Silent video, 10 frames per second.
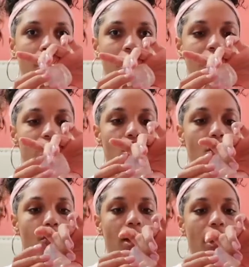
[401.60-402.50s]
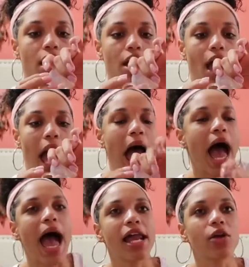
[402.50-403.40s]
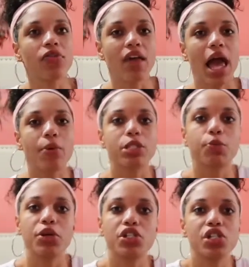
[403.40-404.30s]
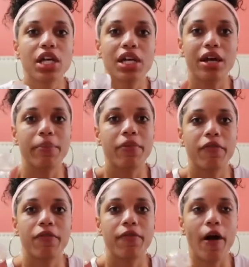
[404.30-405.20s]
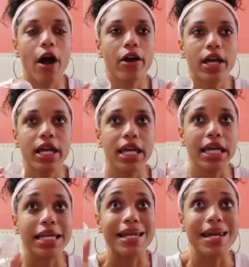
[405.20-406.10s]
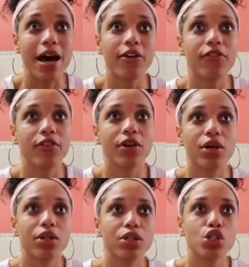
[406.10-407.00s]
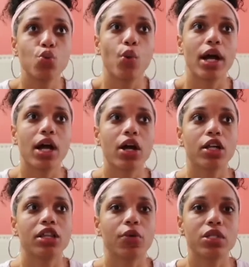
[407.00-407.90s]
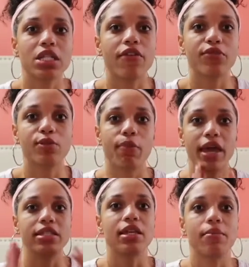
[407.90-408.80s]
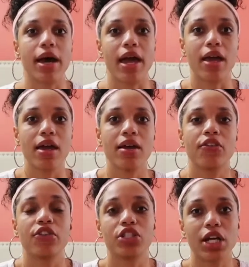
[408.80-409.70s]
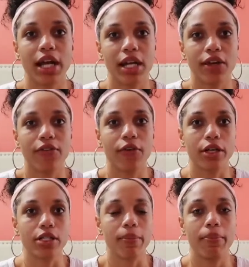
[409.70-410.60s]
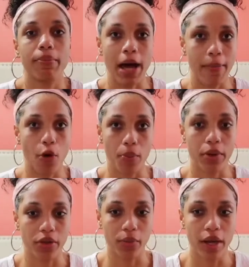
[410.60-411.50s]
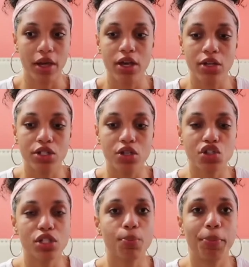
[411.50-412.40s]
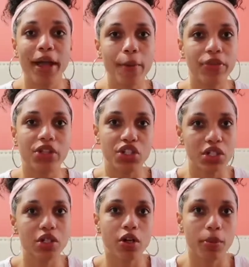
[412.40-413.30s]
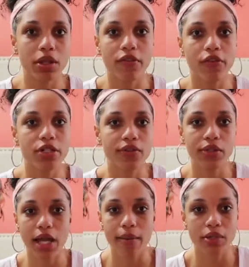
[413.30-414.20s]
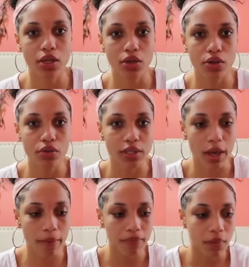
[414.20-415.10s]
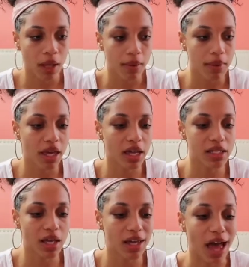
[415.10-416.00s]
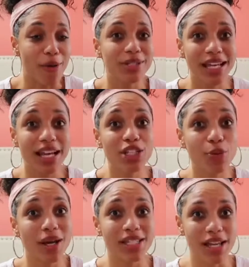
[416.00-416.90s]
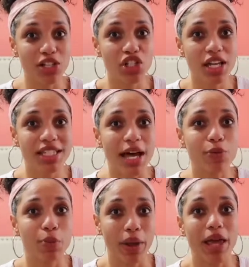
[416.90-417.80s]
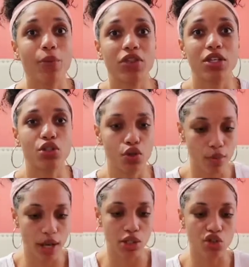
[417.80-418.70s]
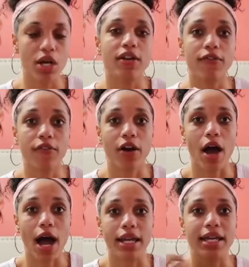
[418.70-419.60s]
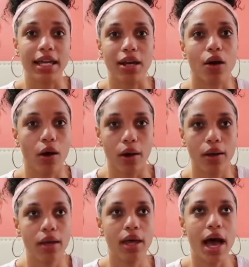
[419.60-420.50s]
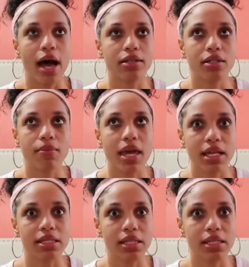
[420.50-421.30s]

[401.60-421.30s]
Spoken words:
So I don't think I was pushing it up far enough where there was enough space in my vagina for it to pop open all the way. So just play with it just a little bit the first few times that you use it, because I was getting too much suction because I was playing with it too much and trying to figure out how to make it